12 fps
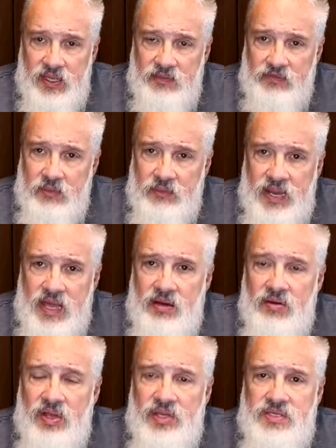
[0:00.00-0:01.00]
From
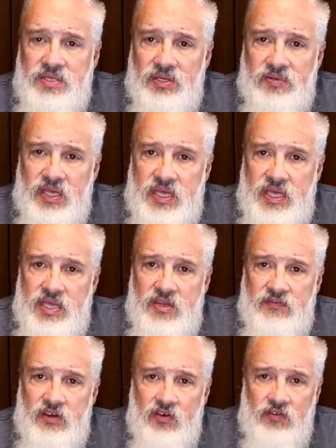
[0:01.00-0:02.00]
now until the end
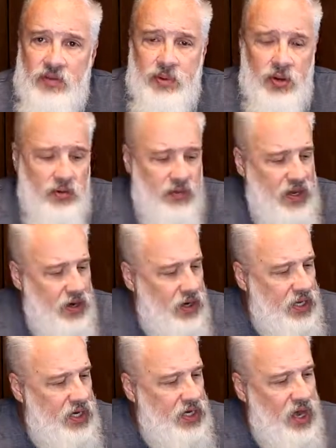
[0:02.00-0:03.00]
of November, they are
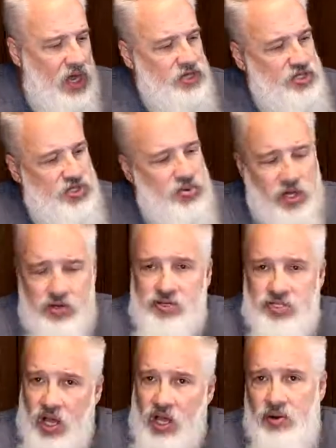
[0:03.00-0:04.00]
going to knock
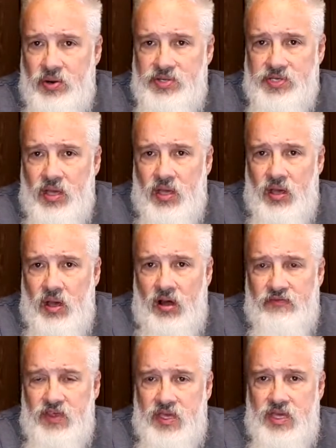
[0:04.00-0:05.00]
$200
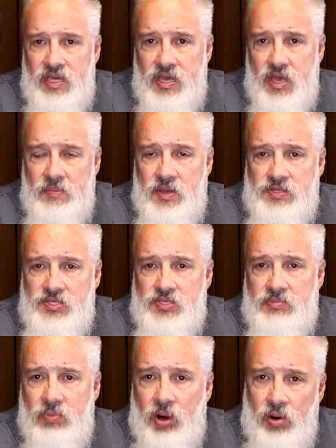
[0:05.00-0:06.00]
off the EM
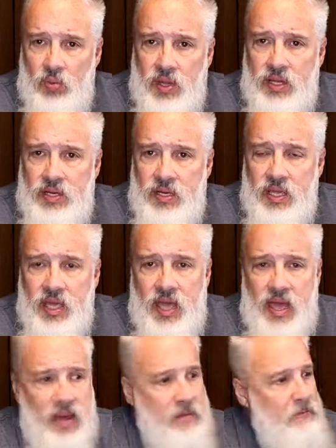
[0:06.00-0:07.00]
Smart One,
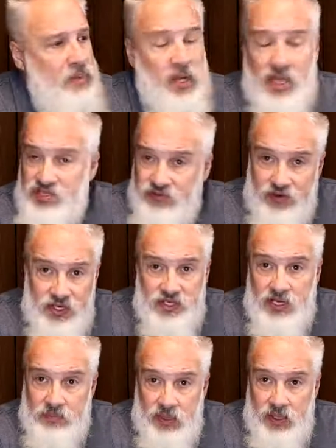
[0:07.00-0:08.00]
plus free
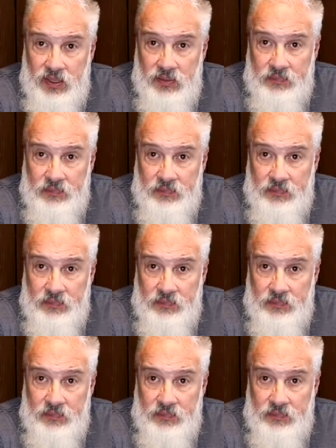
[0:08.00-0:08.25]
shipping.